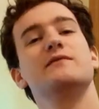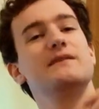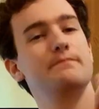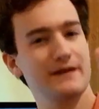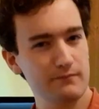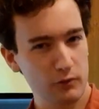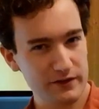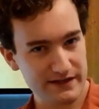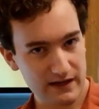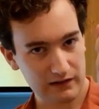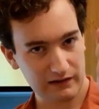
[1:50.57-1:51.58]
it was a bit
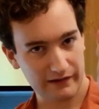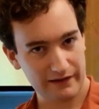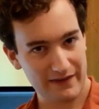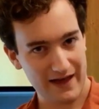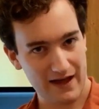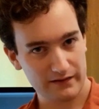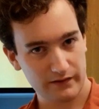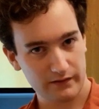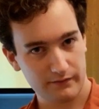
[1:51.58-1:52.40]
more subtle than that.